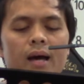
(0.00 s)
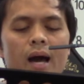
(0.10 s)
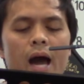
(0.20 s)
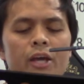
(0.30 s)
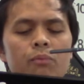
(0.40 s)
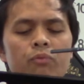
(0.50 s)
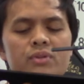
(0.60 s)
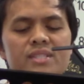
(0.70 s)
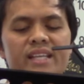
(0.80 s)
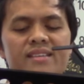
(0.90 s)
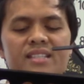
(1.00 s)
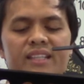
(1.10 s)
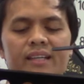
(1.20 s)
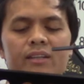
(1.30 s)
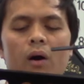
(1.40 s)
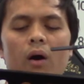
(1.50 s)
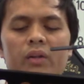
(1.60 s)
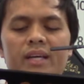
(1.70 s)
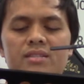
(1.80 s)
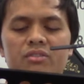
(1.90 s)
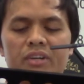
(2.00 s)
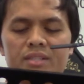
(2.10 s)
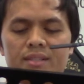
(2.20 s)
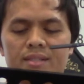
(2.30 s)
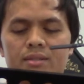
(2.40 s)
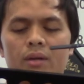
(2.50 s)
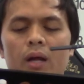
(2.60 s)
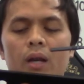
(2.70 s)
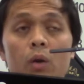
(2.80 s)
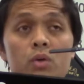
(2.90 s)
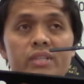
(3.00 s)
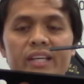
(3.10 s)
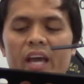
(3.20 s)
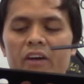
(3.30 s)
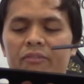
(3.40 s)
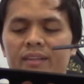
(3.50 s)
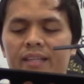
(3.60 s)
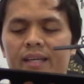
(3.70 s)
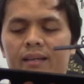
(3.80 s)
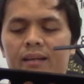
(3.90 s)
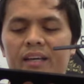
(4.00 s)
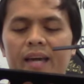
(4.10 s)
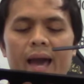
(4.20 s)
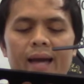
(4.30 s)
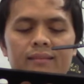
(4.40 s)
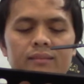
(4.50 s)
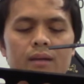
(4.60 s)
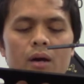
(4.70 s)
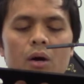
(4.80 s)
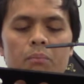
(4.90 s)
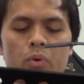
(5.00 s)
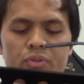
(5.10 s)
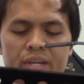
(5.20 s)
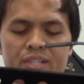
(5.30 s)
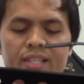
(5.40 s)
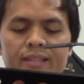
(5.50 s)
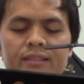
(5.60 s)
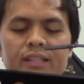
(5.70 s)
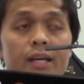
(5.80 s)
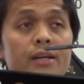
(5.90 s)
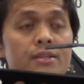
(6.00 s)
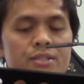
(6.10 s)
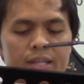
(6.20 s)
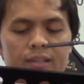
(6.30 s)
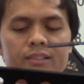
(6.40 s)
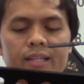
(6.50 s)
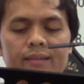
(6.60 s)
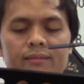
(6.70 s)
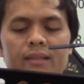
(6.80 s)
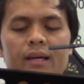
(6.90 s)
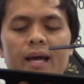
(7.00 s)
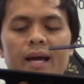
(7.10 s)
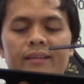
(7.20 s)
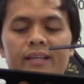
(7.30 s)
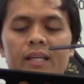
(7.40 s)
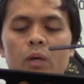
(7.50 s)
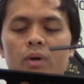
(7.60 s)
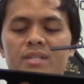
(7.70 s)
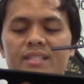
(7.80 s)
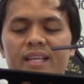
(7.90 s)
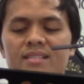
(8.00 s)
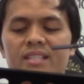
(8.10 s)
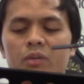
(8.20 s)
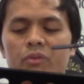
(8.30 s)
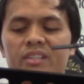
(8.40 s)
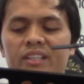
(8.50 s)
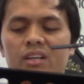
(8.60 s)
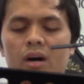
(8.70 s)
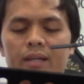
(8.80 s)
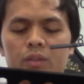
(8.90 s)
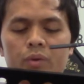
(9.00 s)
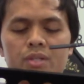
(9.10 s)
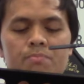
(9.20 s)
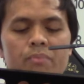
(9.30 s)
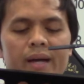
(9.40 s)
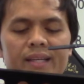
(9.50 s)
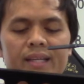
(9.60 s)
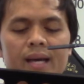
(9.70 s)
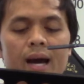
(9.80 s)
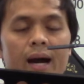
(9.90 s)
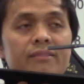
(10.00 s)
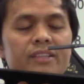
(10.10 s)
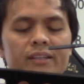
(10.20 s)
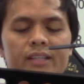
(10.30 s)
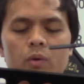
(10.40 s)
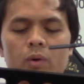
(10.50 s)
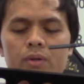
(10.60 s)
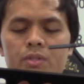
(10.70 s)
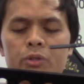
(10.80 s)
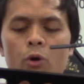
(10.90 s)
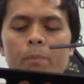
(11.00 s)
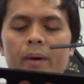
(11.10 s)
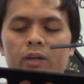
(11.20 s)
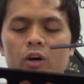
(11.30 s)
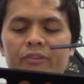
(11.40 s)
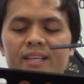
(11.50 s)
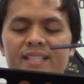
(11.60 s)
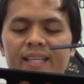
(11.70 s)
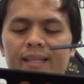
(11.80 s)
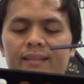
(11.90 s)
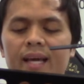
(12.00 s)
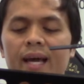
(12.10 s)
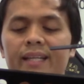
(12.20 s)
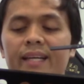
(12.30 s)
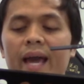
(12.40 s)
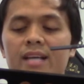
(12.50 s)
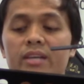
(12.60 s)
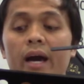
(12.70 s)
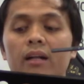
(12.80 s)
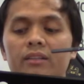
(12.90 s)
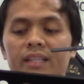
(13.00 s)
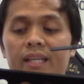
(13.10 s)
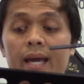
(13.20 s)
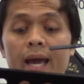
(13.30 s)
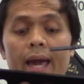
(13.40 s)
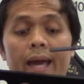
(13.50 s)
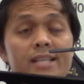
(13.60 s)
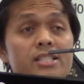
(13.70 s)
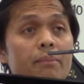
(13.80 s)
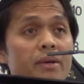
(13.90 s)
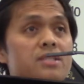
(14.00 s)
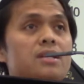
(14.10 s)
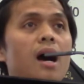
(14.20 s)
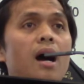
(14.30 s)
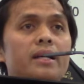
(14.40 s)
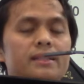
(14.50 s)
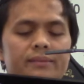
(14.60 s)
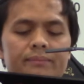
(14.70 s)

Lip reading: Ayub was tested in all his riches, losing everything he had, possession, children. Then he was tested with regard to his body until there was no part of his it that has healthy except his heart.